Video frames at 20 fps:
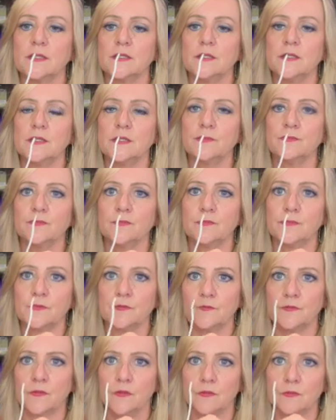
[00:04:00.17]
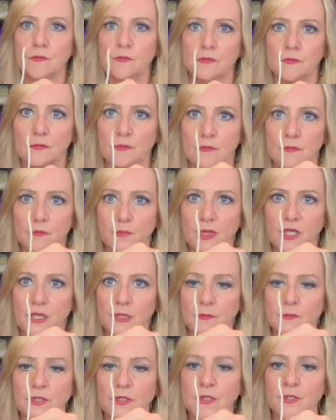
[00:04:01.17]
to this
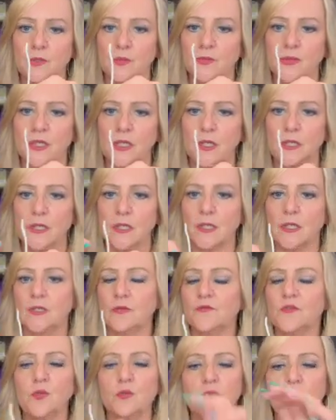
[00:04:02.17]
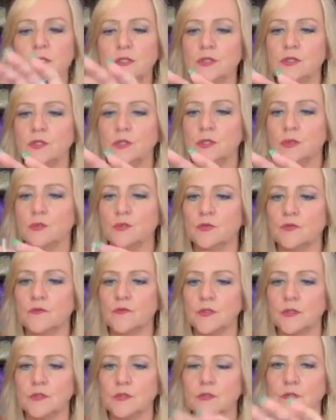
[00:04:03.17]
pipe cleaner body, and if you want to, you can
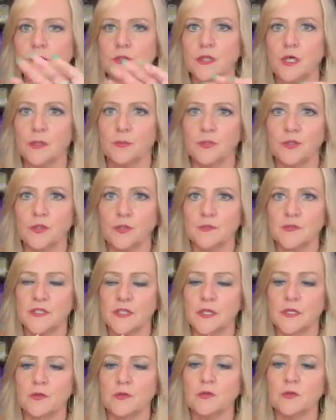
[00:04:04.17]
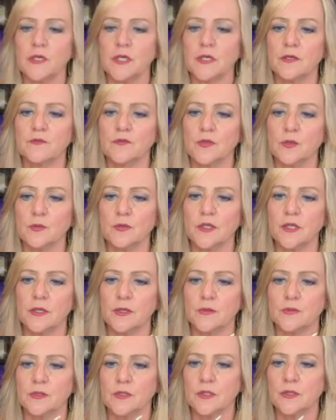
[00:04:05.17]
move the little top arms out of the way if they're
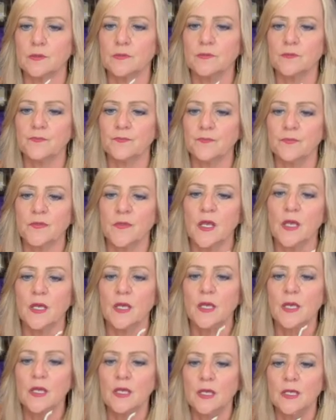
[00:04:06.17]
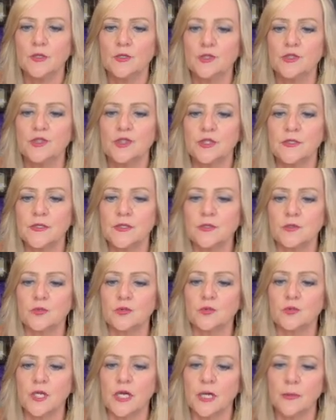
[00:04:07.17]
bothering you. And you're just going to
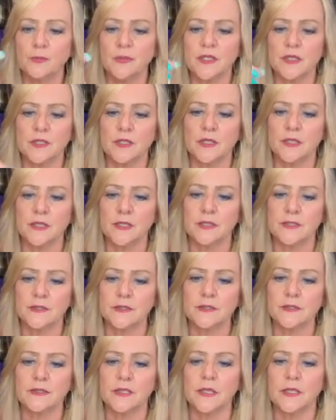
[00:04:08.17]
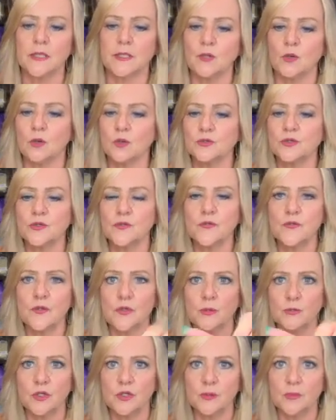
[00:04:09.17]
wrap it nice and tight. Hold your
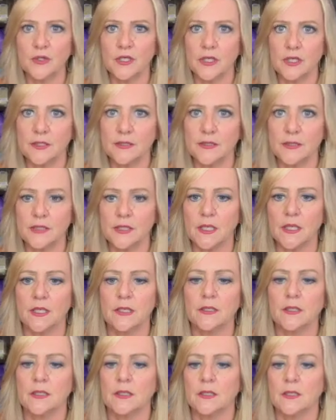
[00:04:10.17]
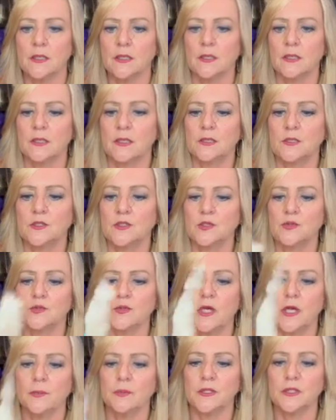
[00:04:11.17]
thumb on the back side and just
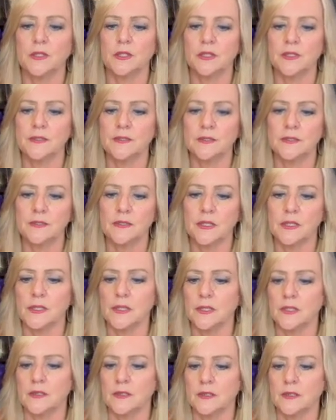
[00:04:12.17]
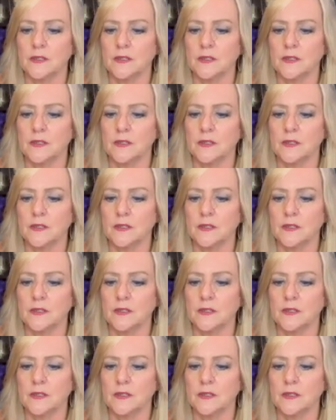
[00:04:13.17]
wrap it nice and tight